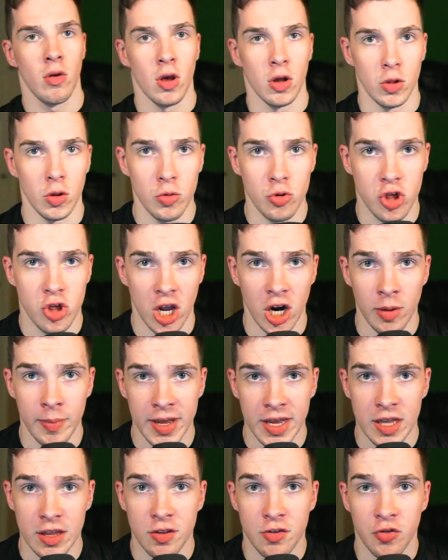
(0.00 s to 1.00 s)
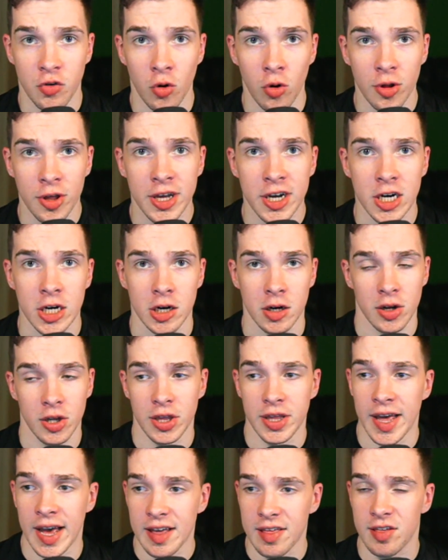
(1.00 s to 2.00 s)
Hello, gentlemen, Control here.
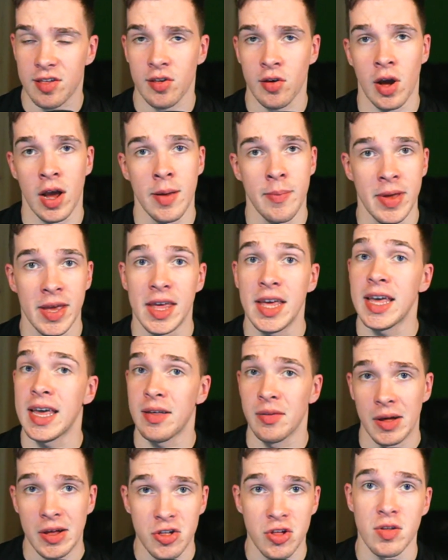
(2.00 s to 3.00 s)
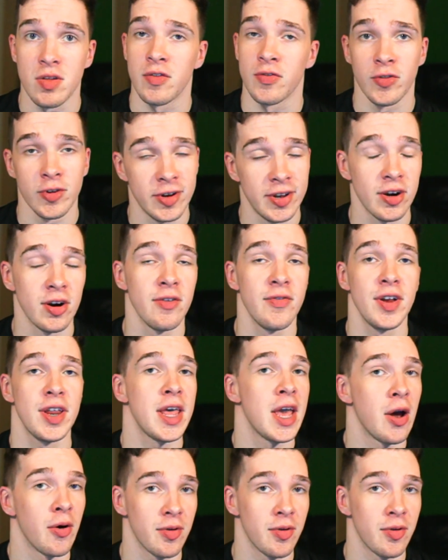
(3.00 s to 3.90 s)
Yes, I am making a Legends of Runeterra video.